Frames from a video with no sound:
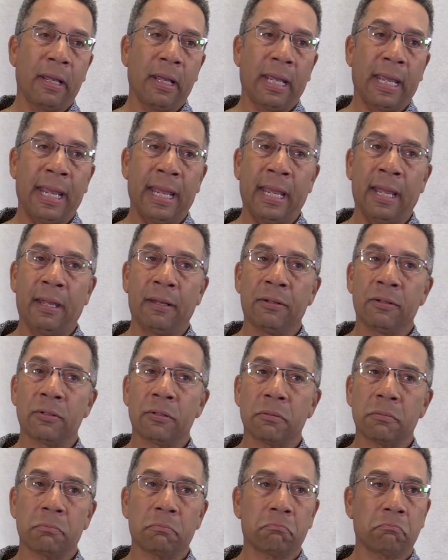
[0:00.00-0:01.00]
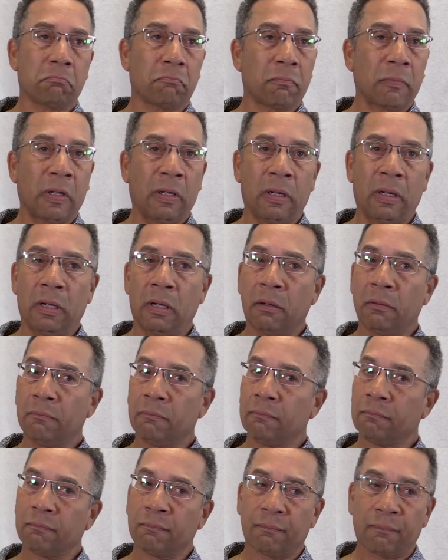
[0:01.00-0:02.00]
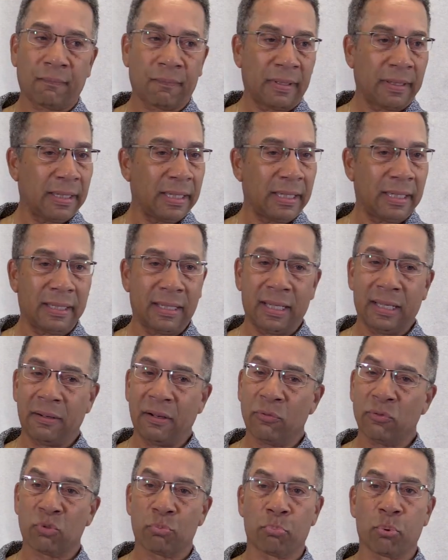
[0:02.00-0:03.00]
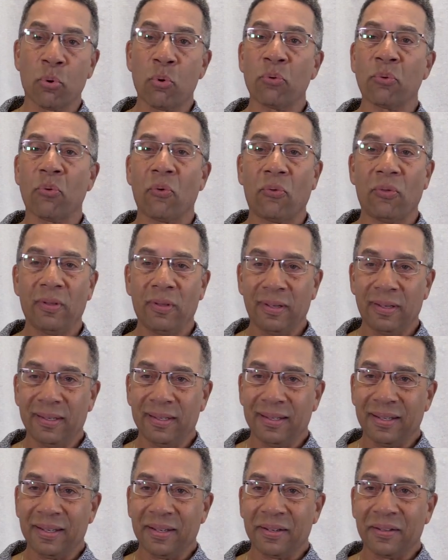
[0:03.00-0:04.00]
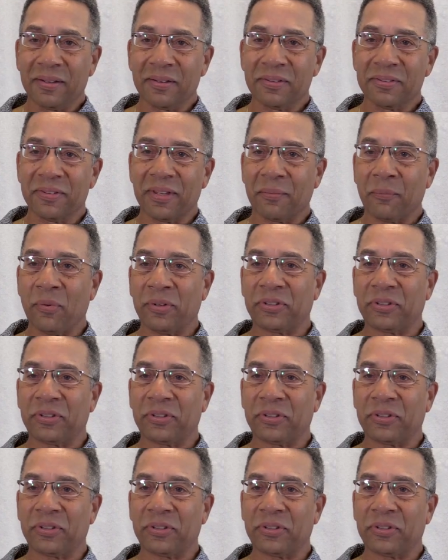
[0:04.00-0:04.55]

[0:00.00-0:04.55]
and um, it, it, was brutal mm -hmm.